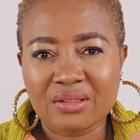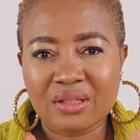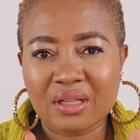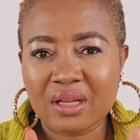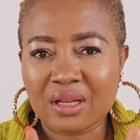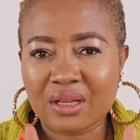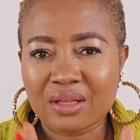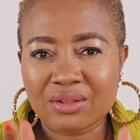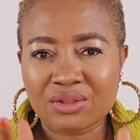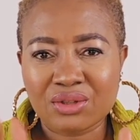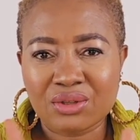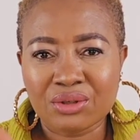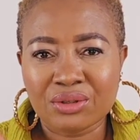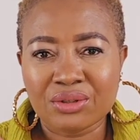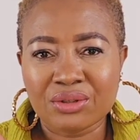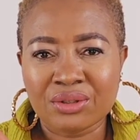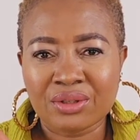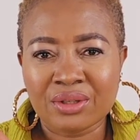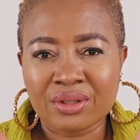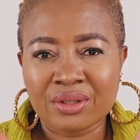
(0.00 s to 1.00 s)
like a
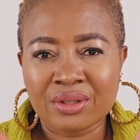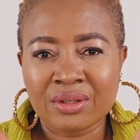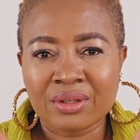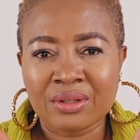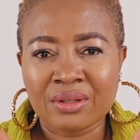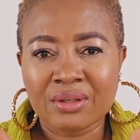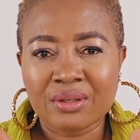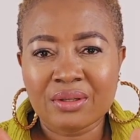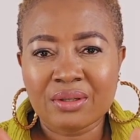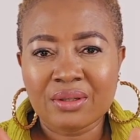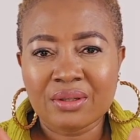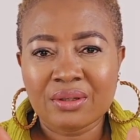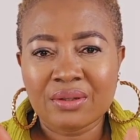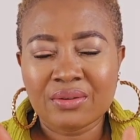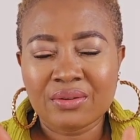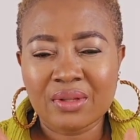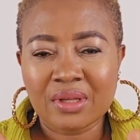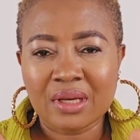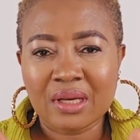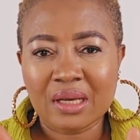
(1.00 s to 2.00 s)
toner
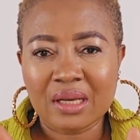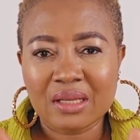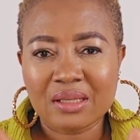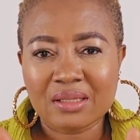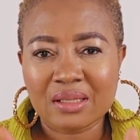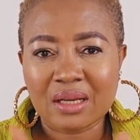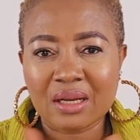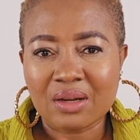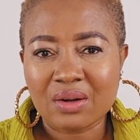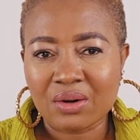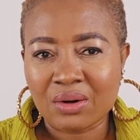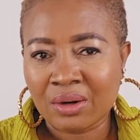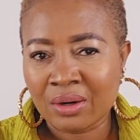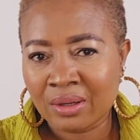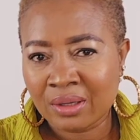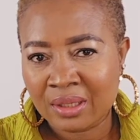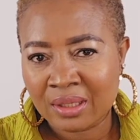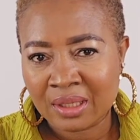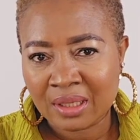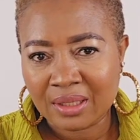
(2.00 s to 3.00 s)
that has
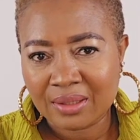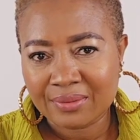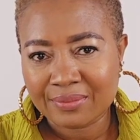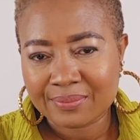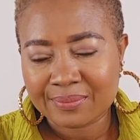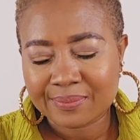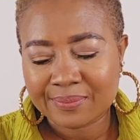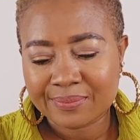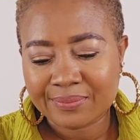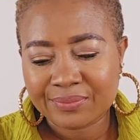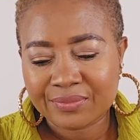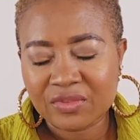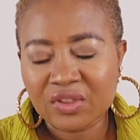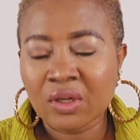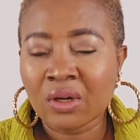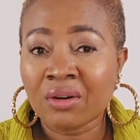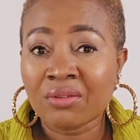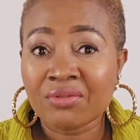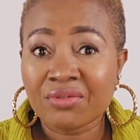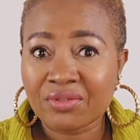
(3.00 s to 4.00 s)
alcohol in it,
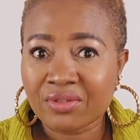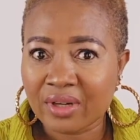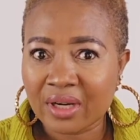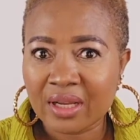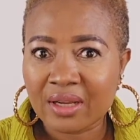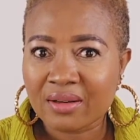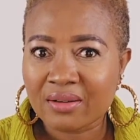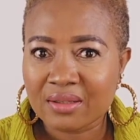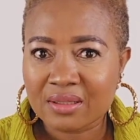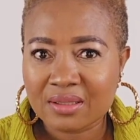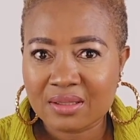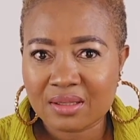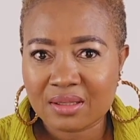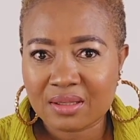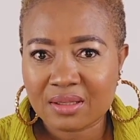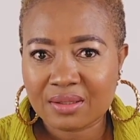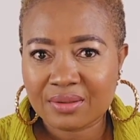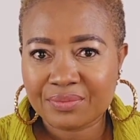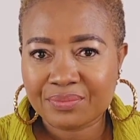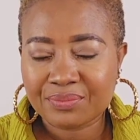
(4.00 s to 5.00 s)
or
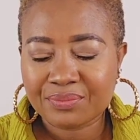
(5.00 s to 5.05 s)
fragrance.